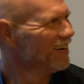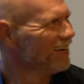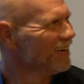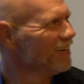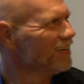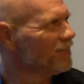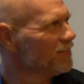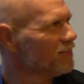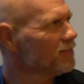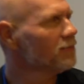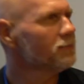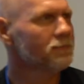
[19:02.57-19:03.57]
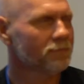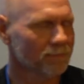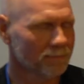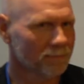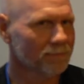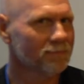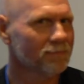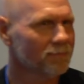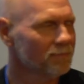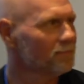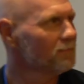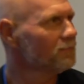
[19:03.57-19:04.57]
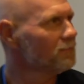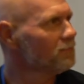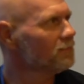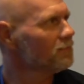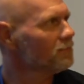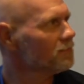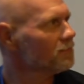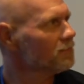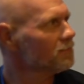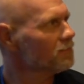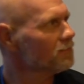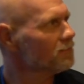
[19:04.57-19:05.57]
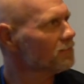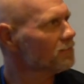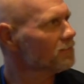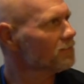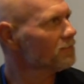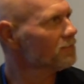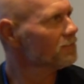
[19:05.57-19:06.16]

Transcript: The person shown says nothing.